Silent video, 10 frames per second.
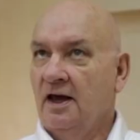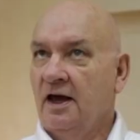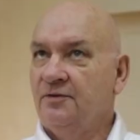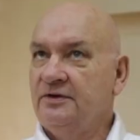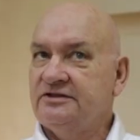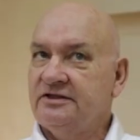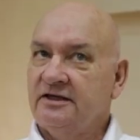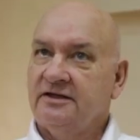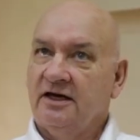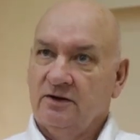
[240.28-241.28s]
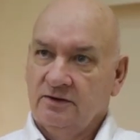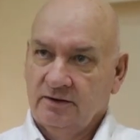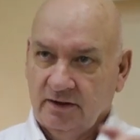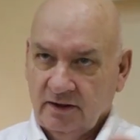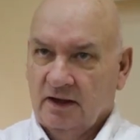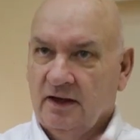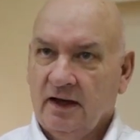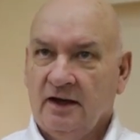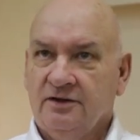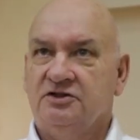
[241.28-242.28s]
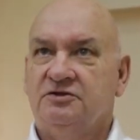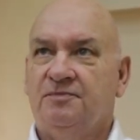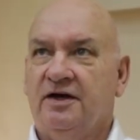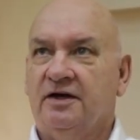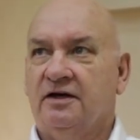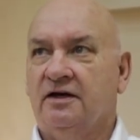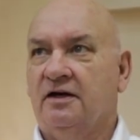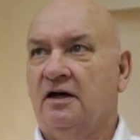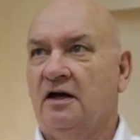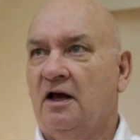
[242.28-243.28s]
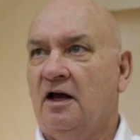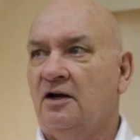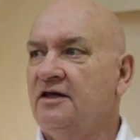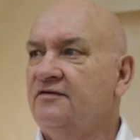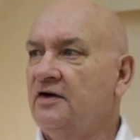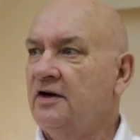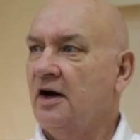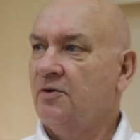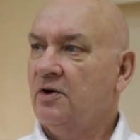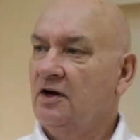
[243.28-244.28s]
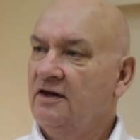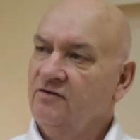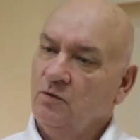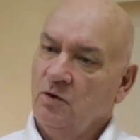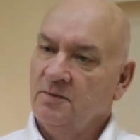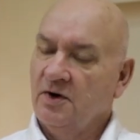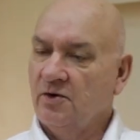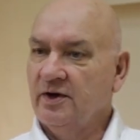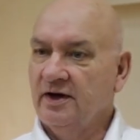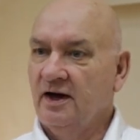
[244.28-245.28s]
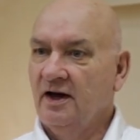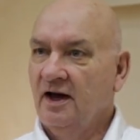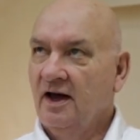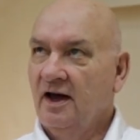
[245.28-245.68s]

and we sat down in this big living area, living room area.